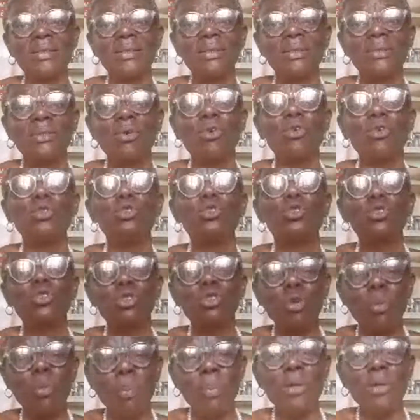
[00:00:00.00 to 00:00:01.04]
or to
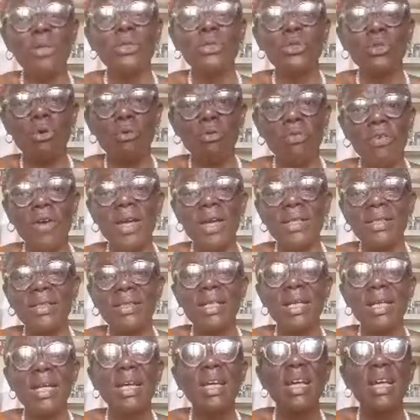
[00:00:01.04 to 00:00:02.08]
support your fight
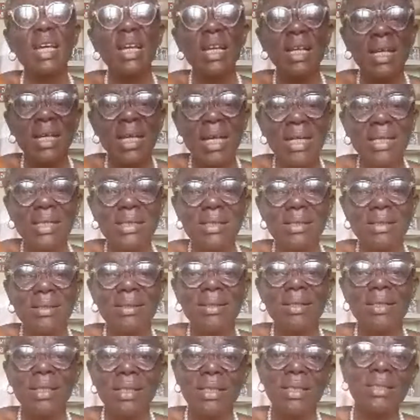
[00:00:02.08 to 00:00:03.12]
against
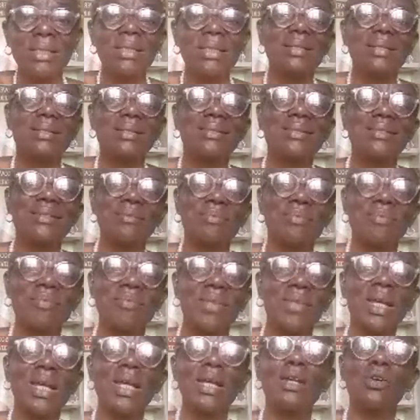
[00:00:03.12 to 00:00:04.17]
diseases,
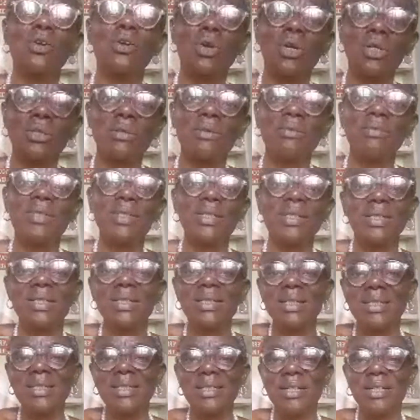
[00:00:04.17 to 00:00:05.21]
a lot of
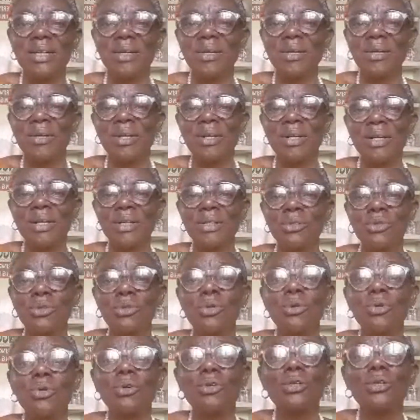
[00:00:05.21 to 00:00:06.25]
diseases,
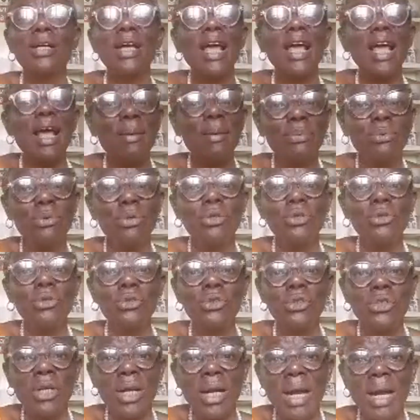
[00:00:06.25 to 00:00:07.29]
to help to
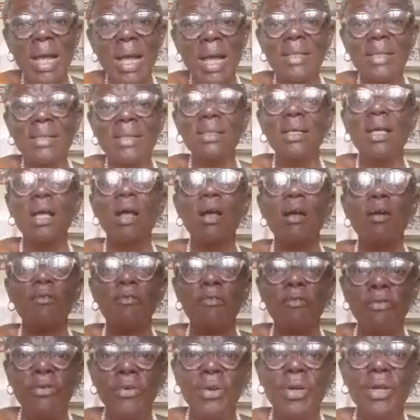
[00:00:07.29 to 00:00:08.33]
neutralize
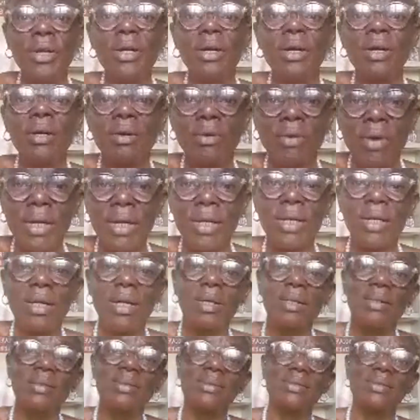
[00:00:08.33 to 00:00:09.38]
free
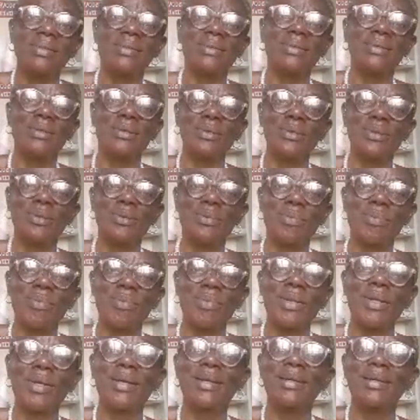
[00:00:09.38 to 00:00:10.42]
radicals.
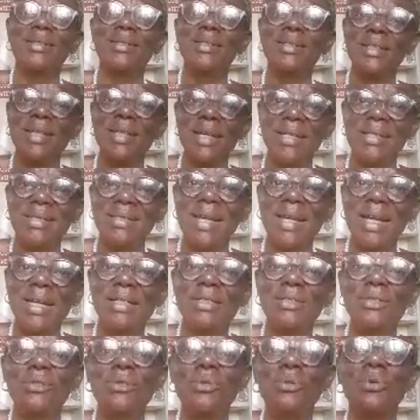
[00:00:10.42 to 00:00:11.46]
Yes,
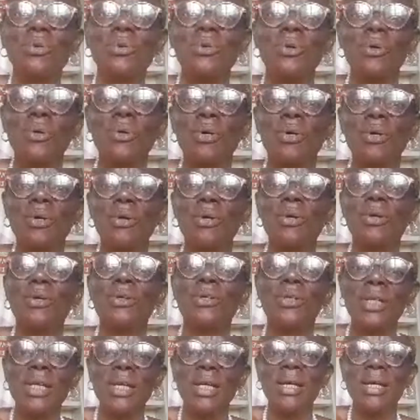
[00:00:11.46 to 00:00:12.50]
thanks to
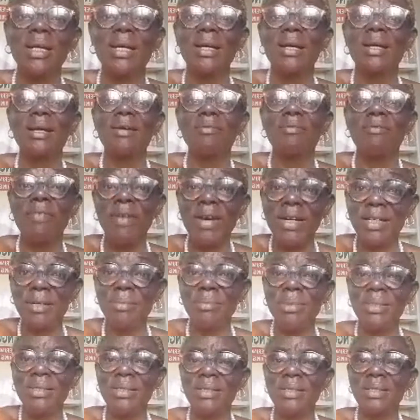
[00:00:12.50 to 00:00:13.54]
the
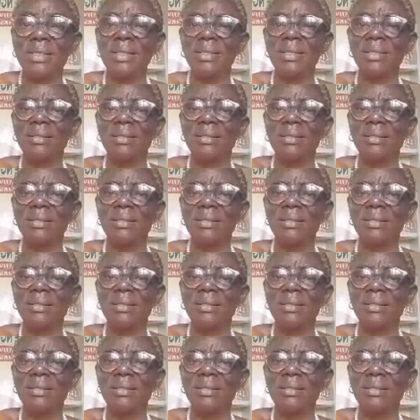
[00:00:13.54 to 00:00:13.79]
vitamin C,